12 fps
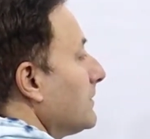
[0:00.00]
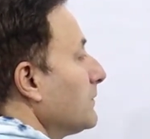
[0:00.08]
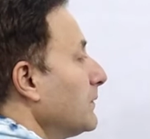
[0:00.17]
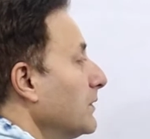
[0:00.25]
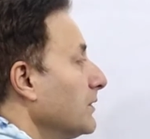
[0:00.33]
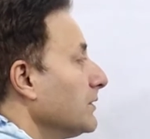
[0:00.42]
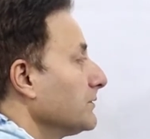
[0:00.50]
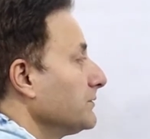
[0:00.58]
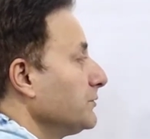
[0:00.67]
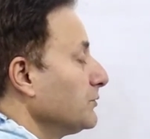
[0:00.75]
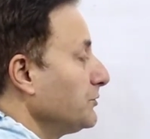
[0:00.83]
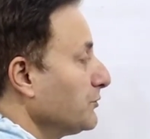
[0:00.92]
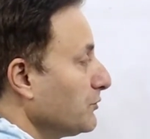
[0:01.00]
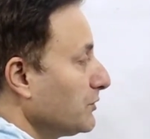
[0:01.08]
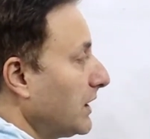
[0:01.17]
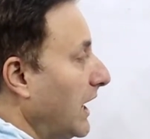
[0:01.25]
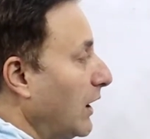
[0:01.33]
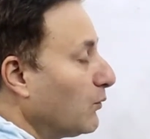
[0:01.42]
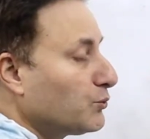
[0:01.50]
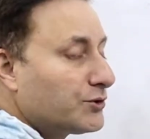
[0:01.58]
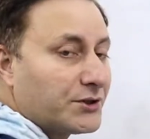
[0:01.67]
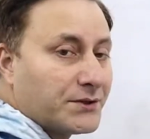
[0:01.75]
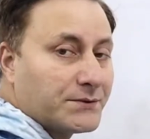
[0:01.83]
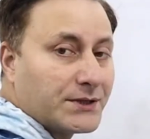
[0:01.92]
the
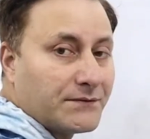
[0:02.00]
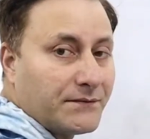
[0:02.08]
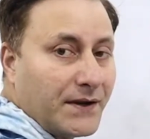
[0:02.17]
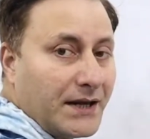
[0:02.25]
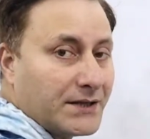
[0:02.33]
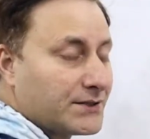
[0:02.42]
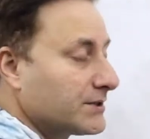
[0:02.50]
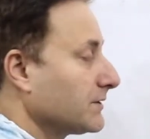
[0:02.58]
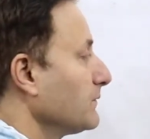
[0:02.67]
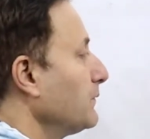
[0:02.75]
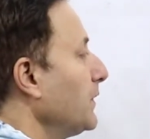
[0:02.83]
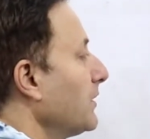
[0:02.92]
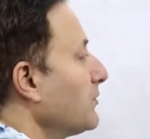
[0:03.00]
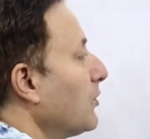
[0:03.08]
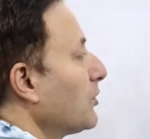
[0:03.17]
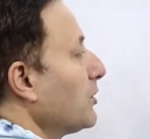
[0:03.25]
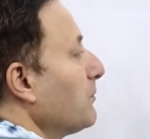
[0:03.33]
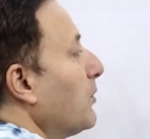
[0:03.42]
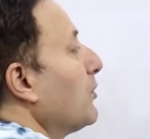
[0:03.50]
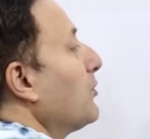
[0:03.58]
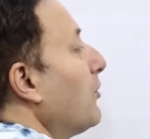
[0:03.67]
outer surface we are talking about,